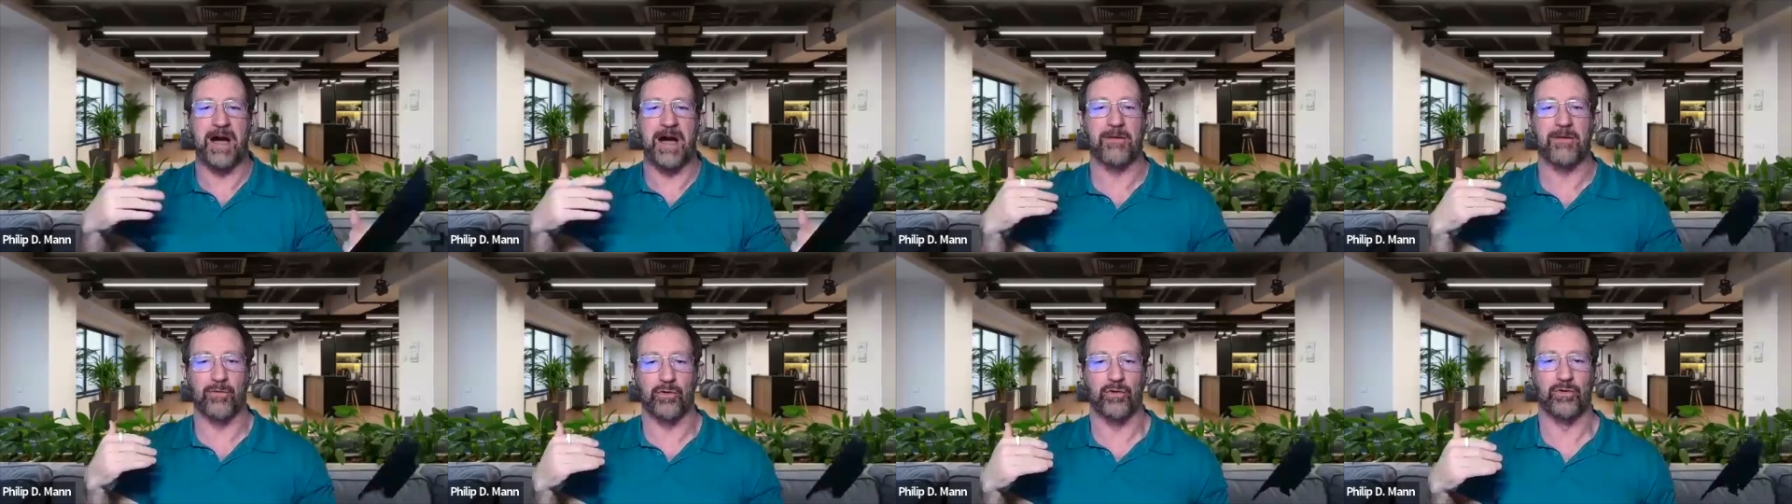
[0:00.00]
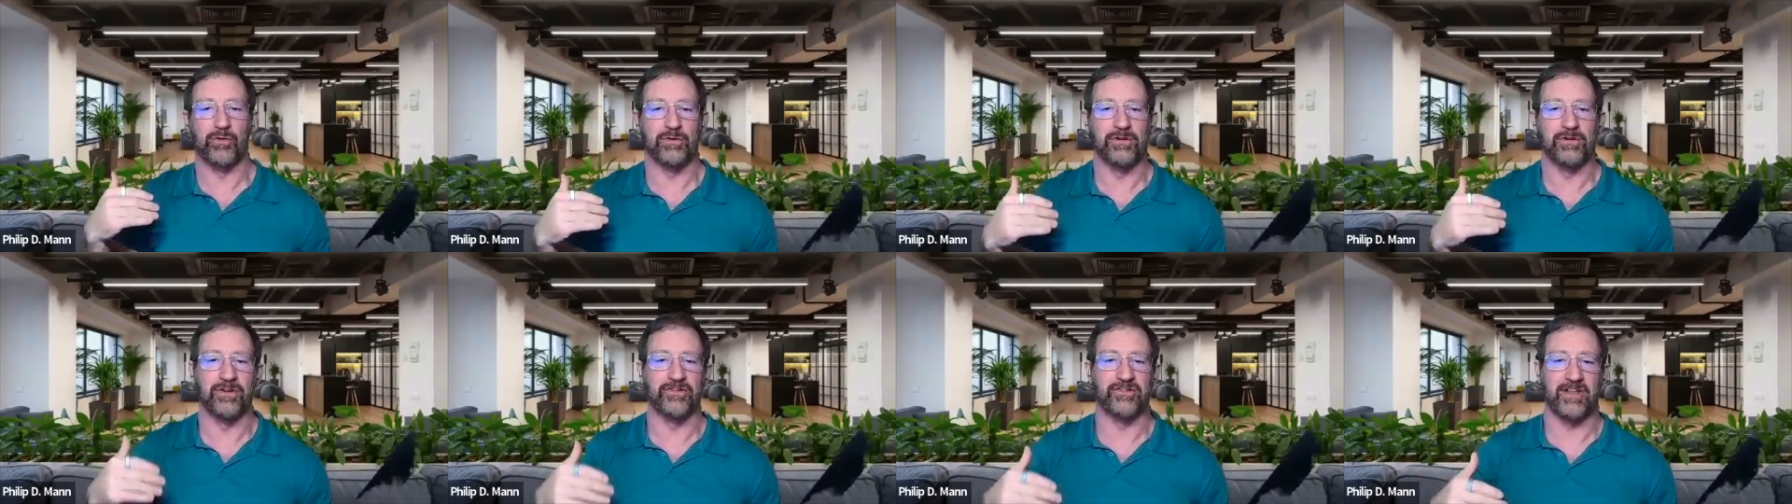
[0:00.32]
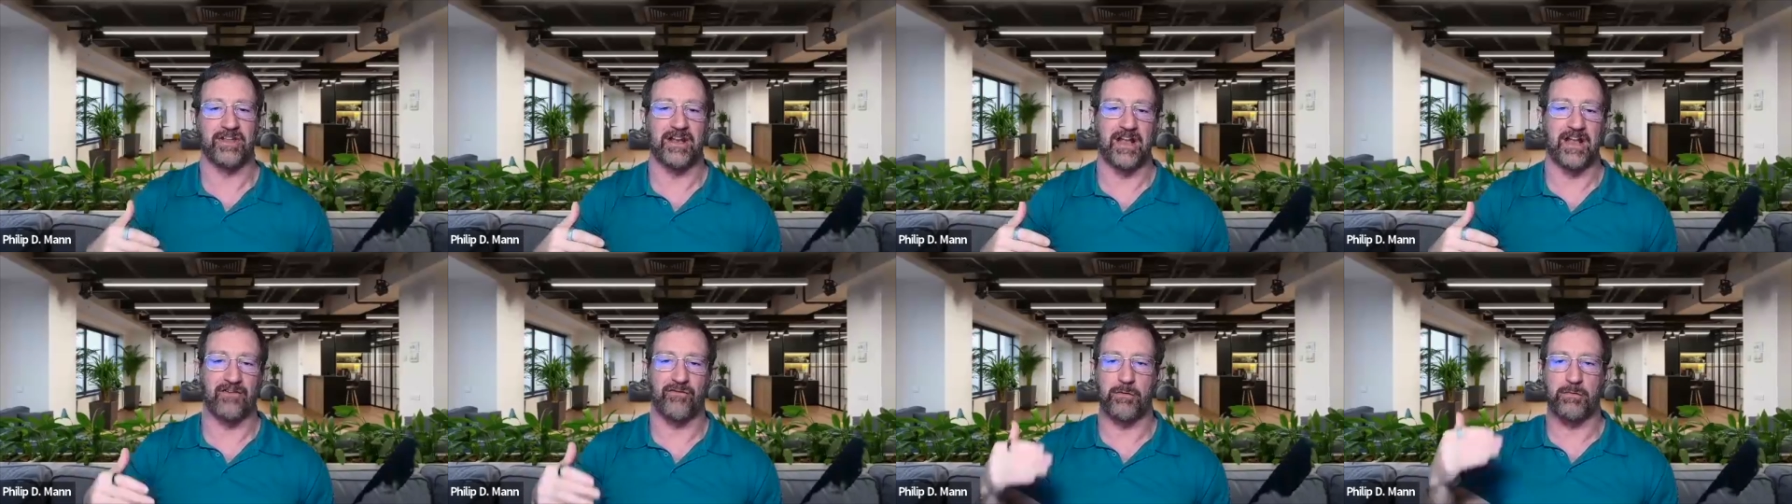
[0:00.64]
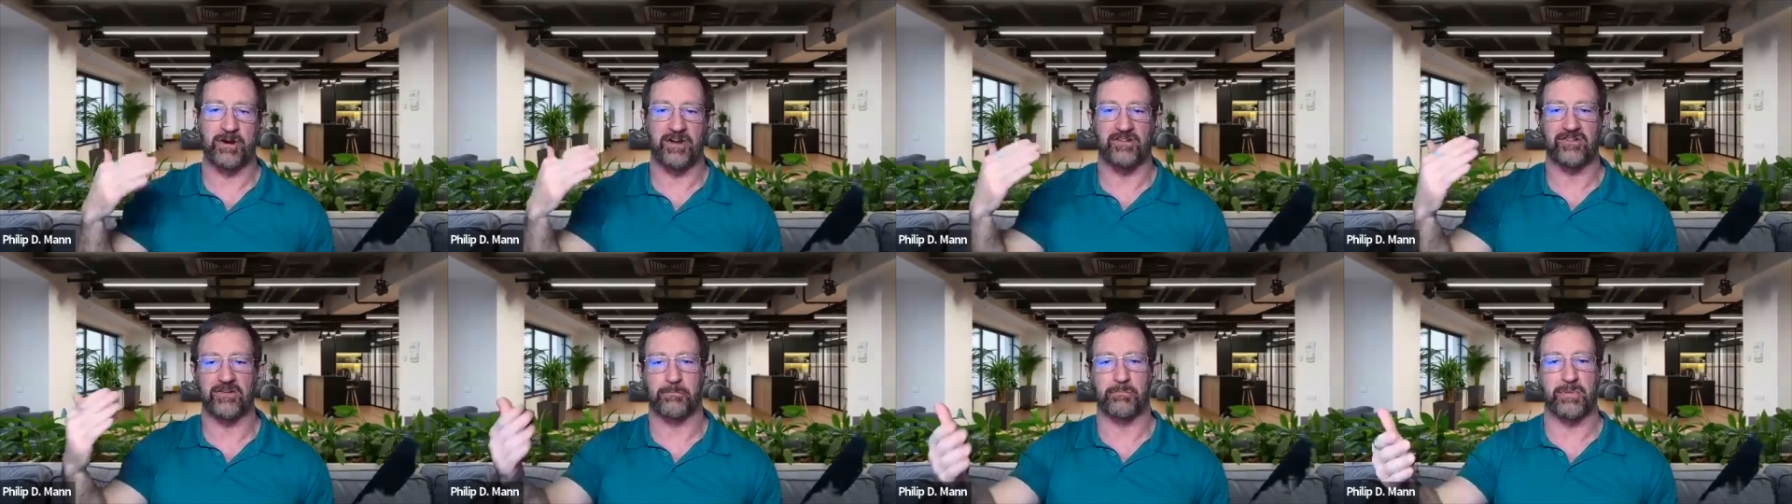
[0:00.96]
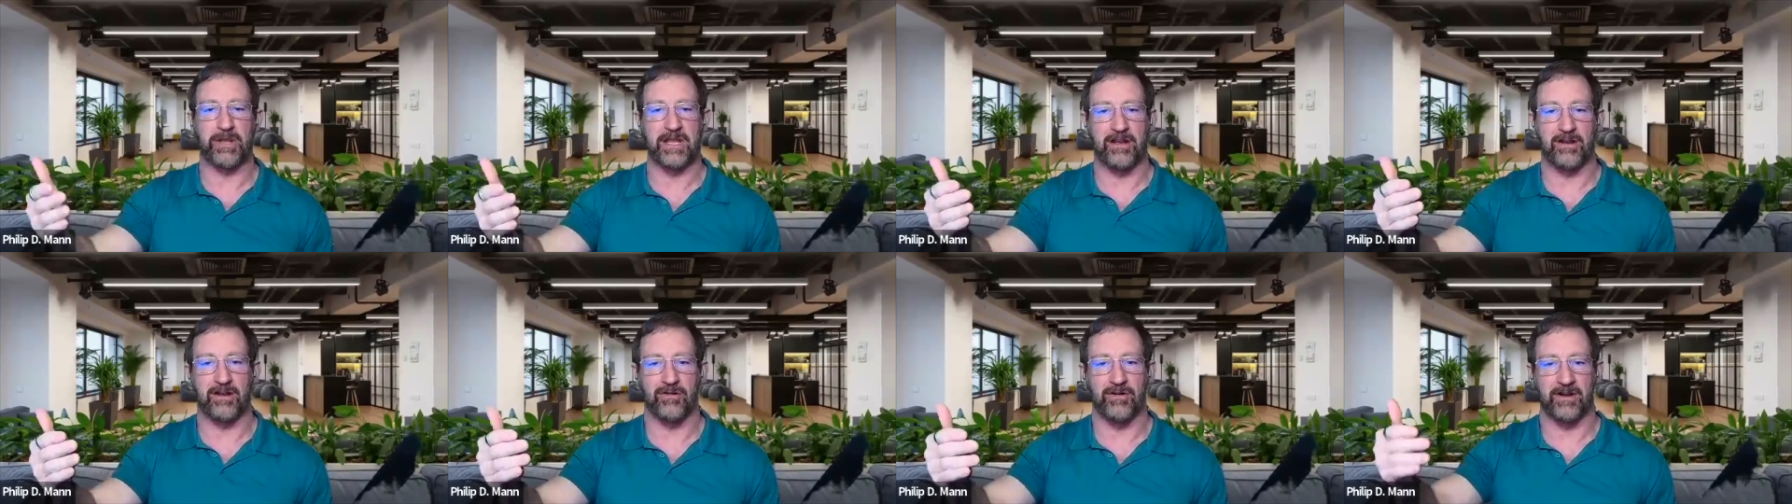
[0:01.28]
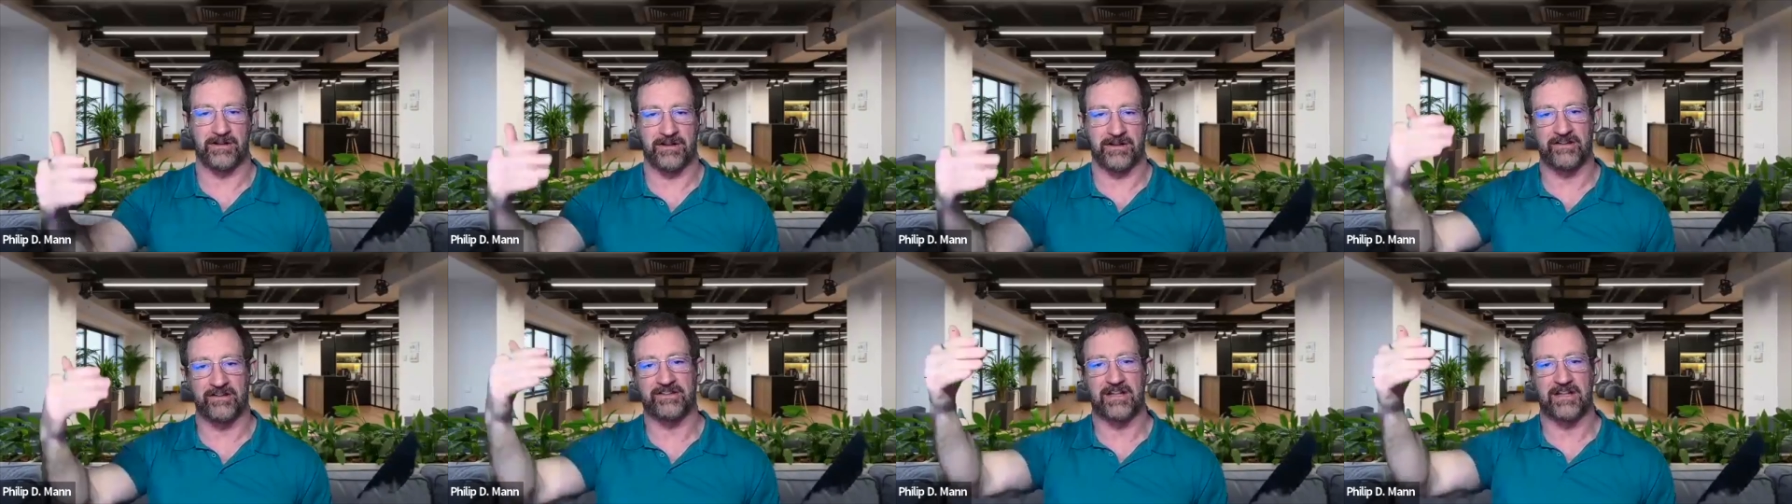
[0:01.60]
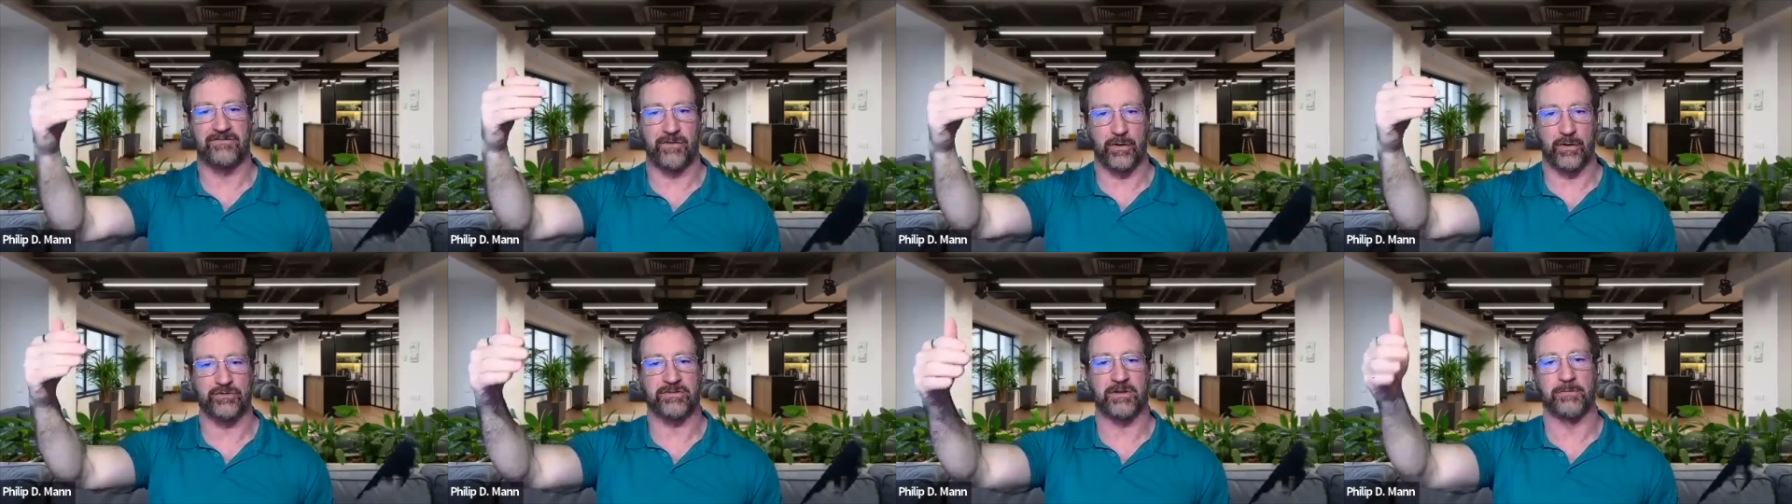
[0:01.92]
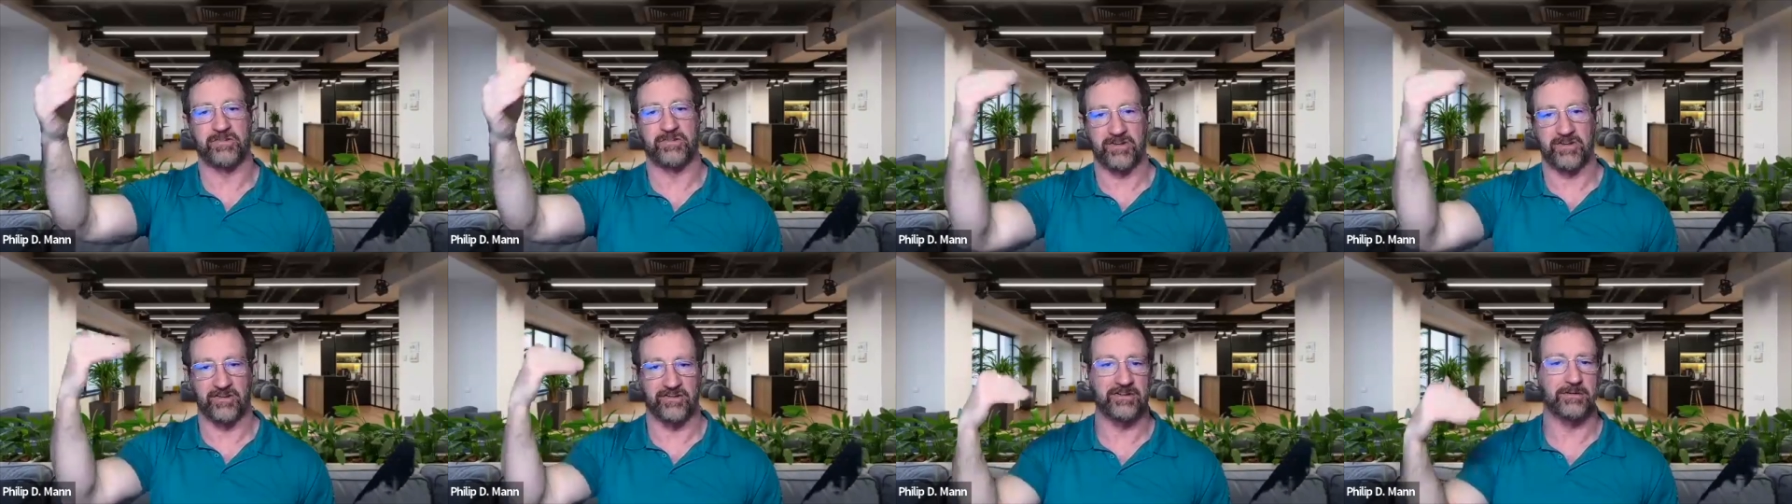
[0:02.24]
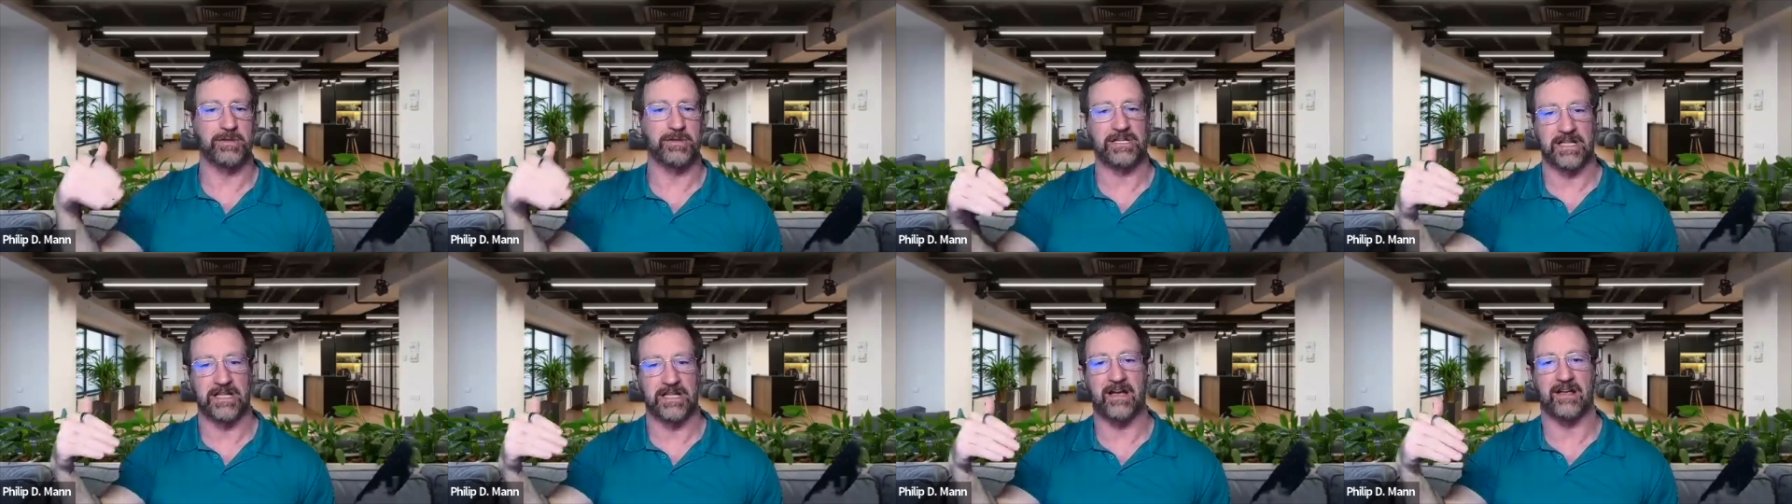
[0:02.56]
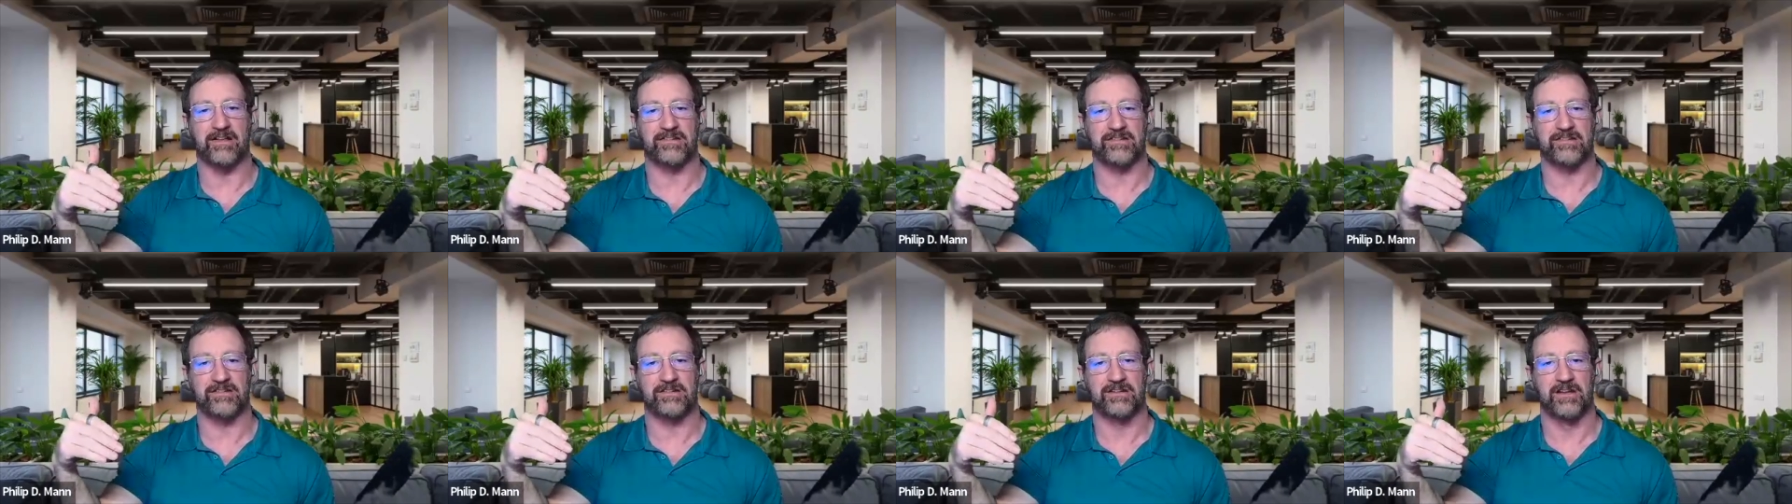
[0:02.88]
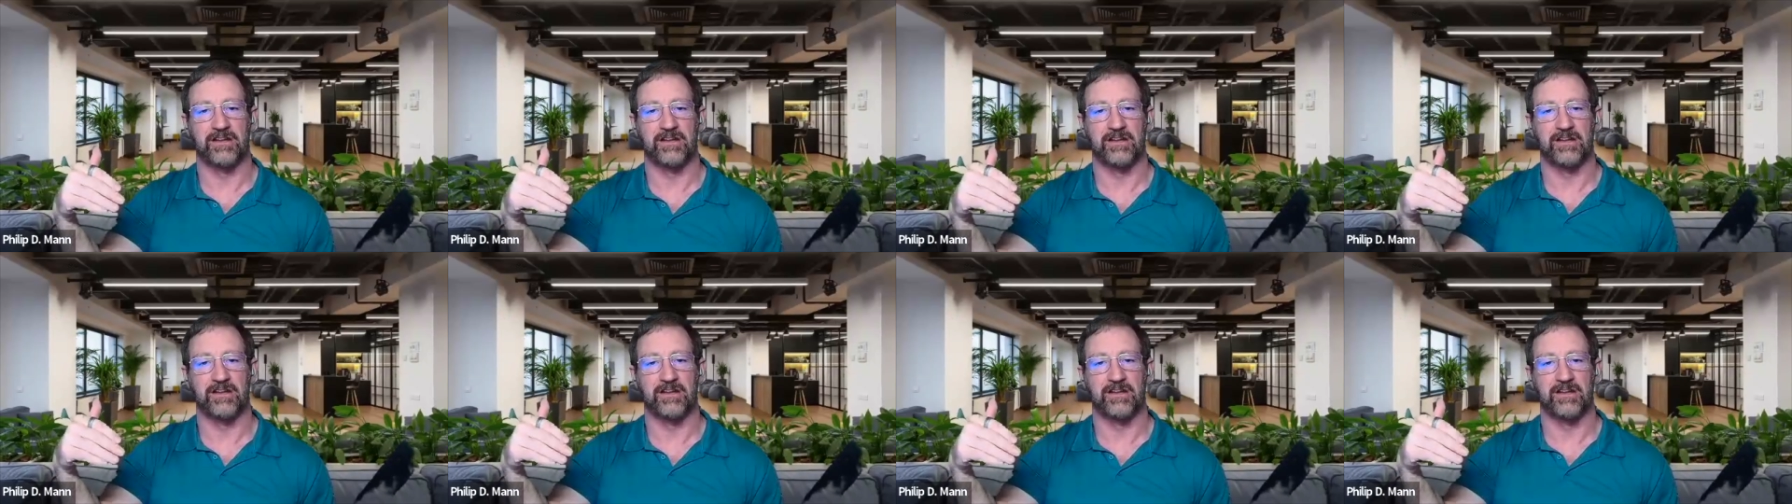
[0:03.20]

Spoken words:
rule is that everybody's a peer unless they vote themselves to be less.